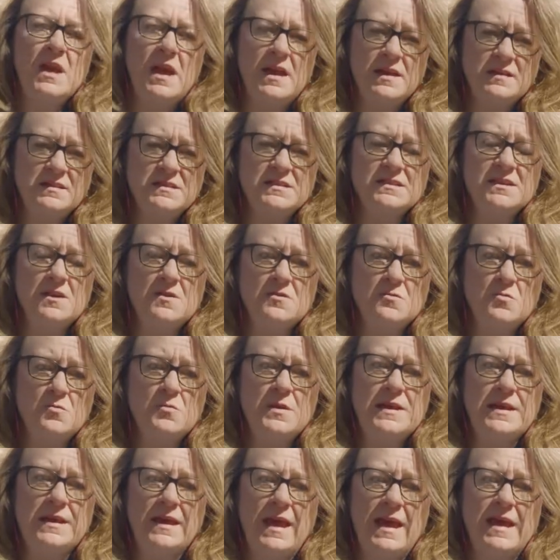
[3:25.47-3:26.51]
And so
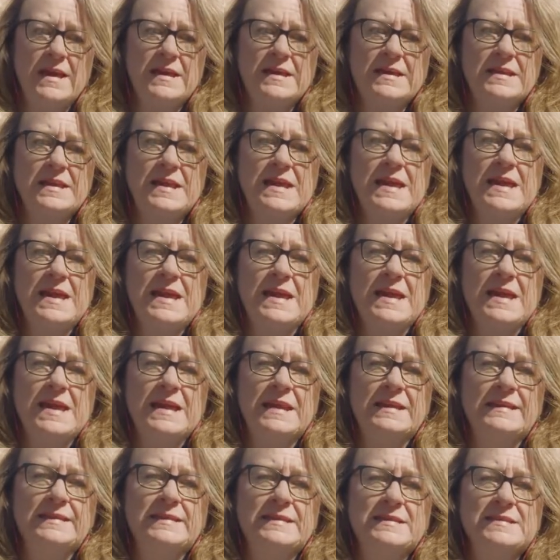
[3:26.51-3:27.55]
we can,
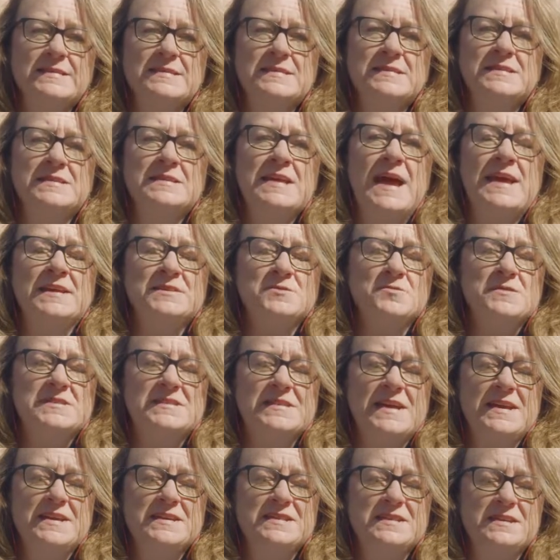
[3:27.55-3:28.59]
as we
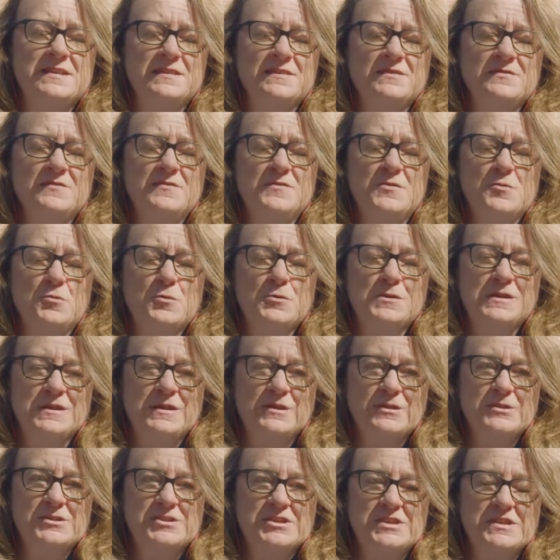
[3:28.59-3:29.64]
say in the funeral
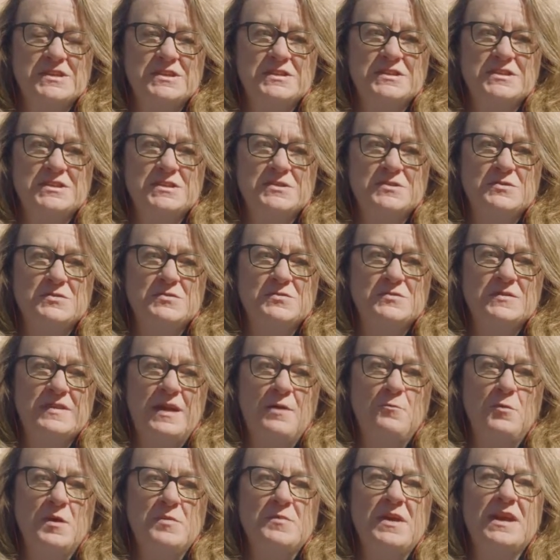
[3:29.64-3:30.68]
liturgy,
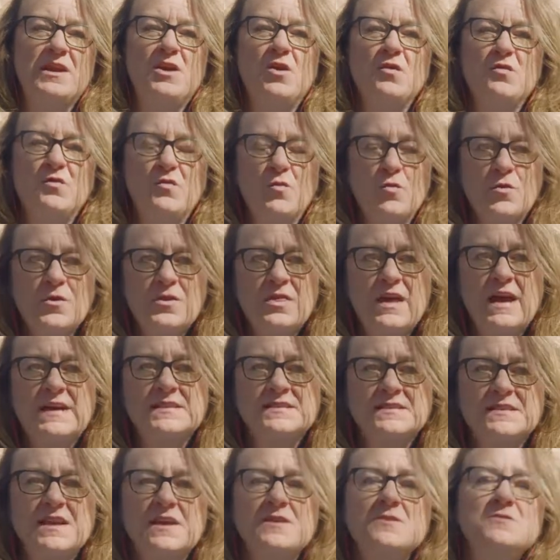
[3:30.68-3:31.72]
that we may go forth
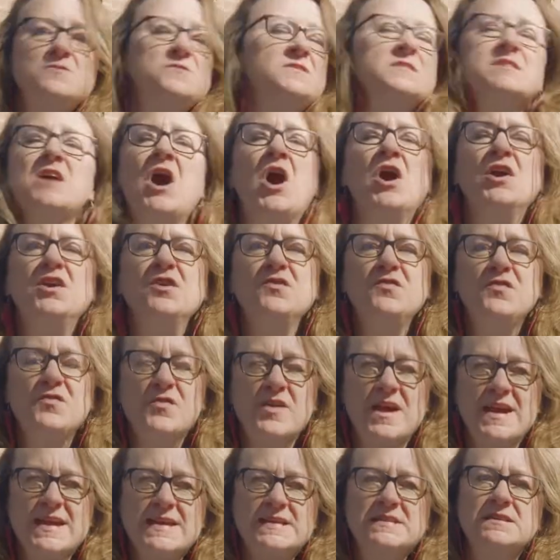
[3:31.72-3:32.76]
as those
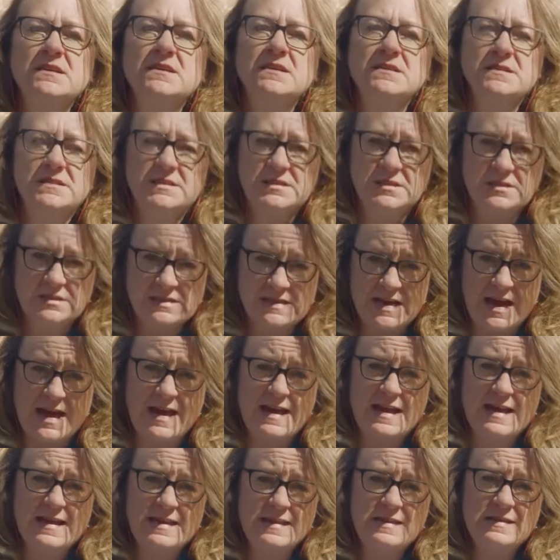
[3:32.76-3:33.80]
unafraid to
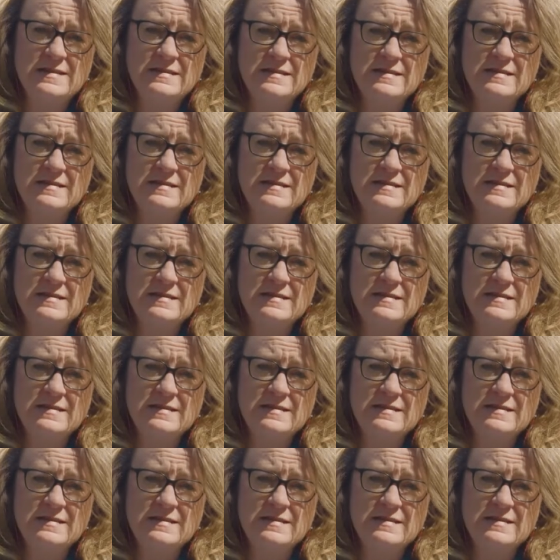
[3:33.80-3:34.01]
die,